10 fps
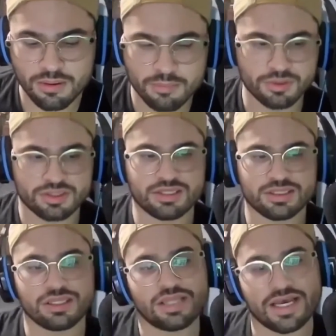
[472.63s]
But then the
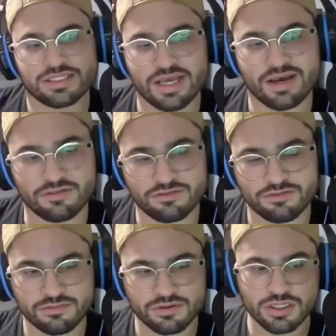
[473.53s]
last half,
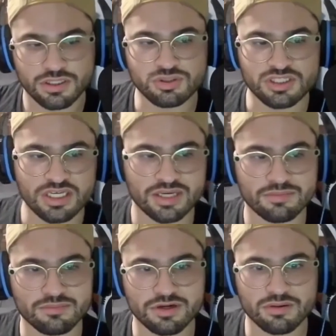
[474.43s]
you see him